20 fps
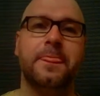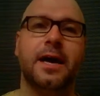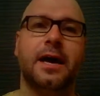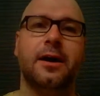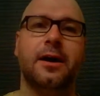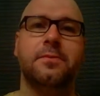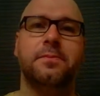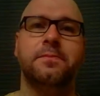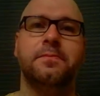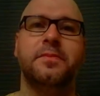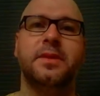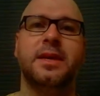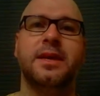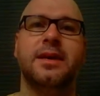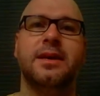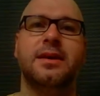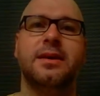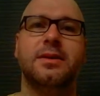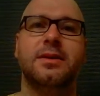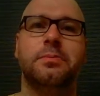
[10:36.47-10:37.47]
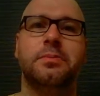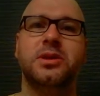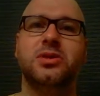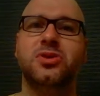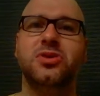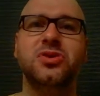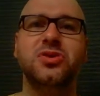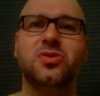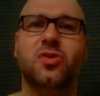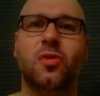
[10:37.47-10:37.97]
But
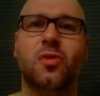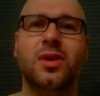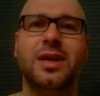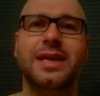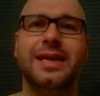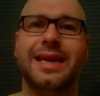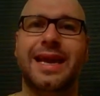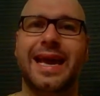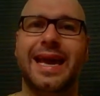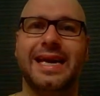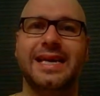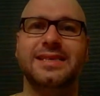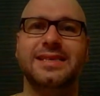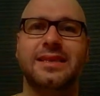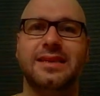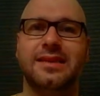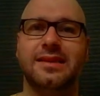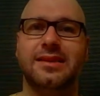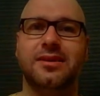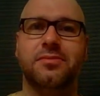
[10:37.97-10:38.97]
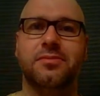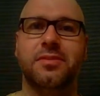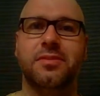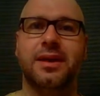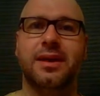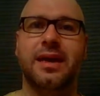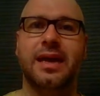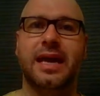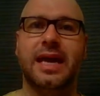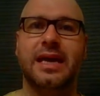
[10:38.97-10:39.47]
just going and asking them.
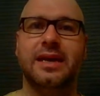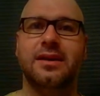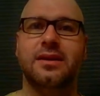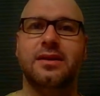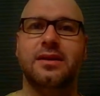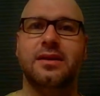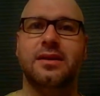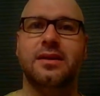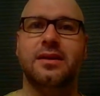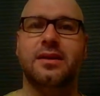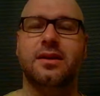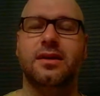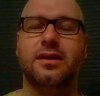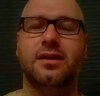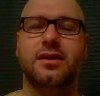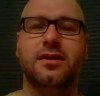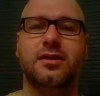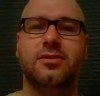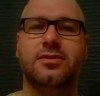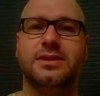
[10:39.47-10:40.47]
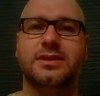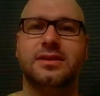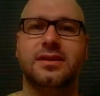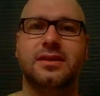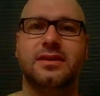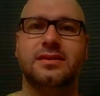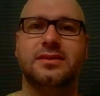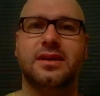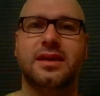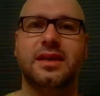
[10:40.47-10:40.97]
And
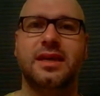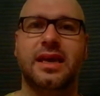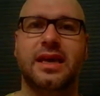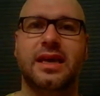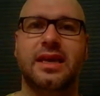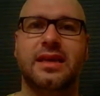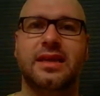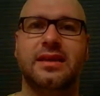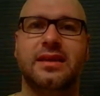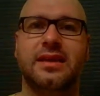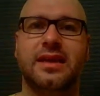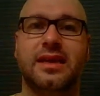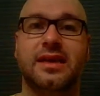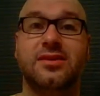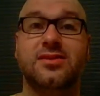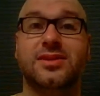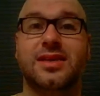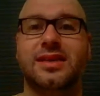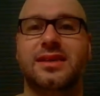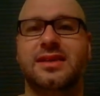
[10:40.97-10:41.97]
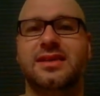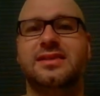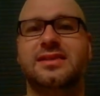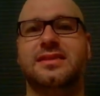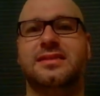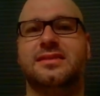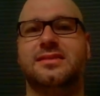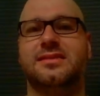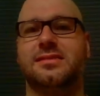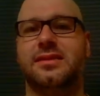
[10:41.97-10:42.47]
it's like anything else, and
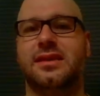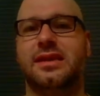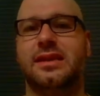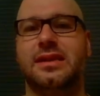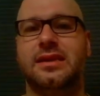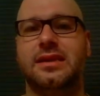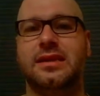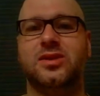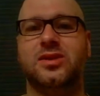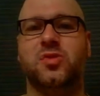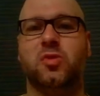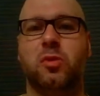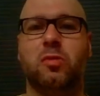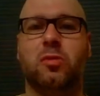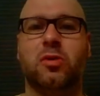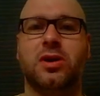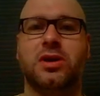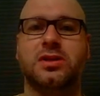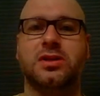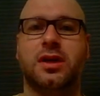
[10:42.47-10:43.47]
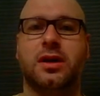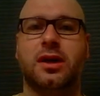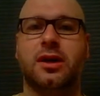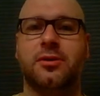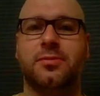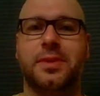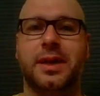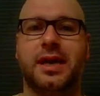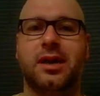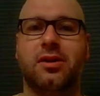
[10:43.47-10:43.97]
this is leading into what we're going to talk
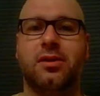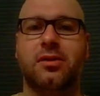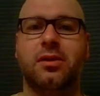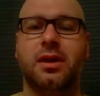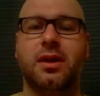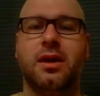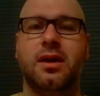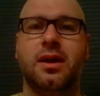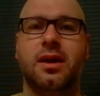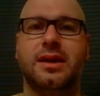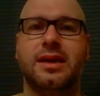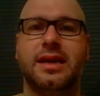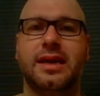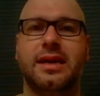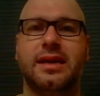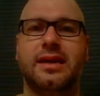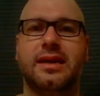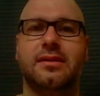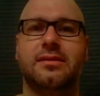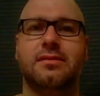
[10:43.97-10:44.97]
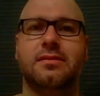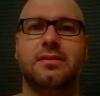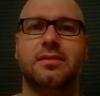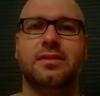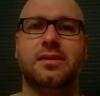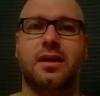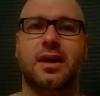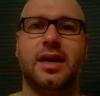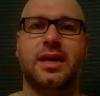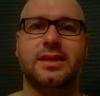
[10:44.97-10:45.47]
about, getting
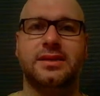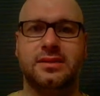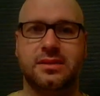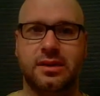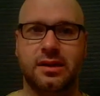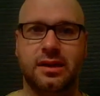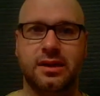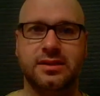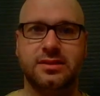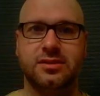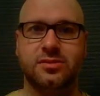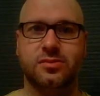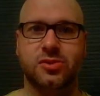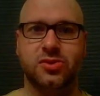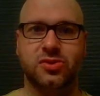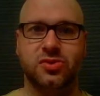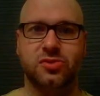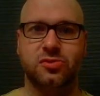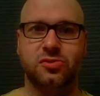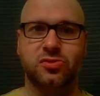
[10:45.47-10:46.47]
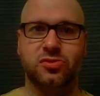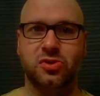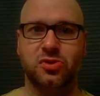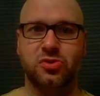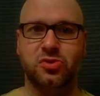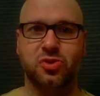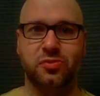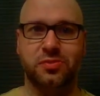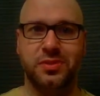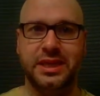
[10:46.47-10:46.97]
clients and customers through
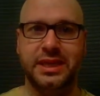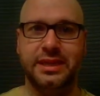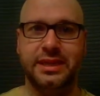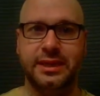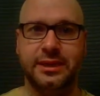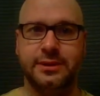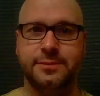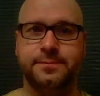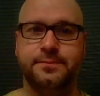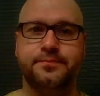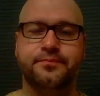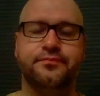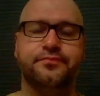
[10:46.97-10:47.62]
social media,